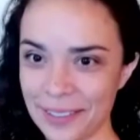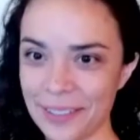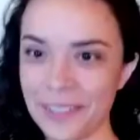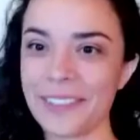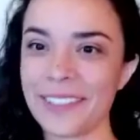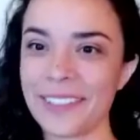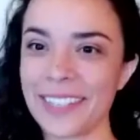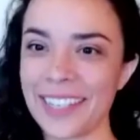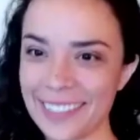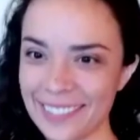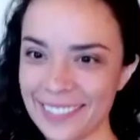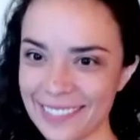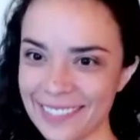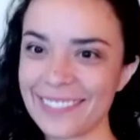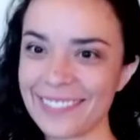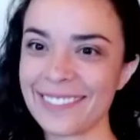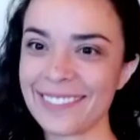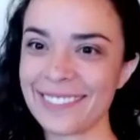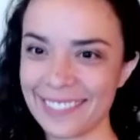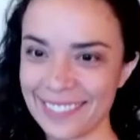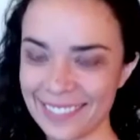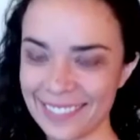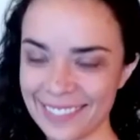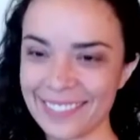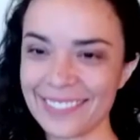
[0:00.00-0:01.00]
role in that.
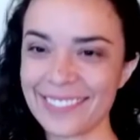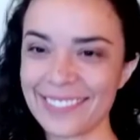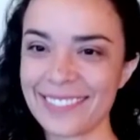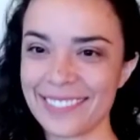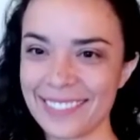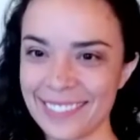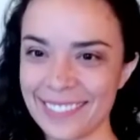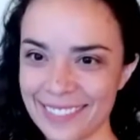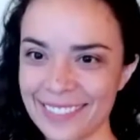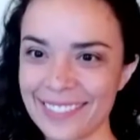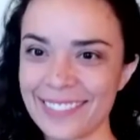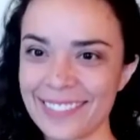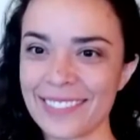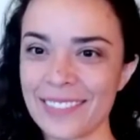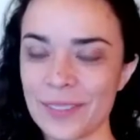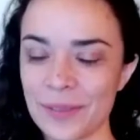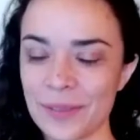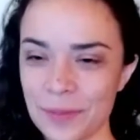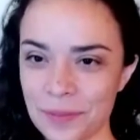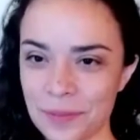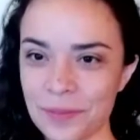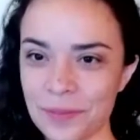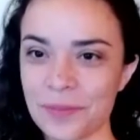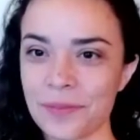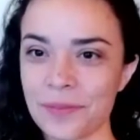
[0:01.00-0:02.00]
And that's absolutely one that
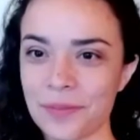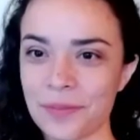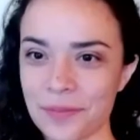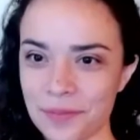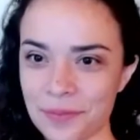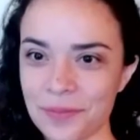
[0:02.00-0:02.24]
once we get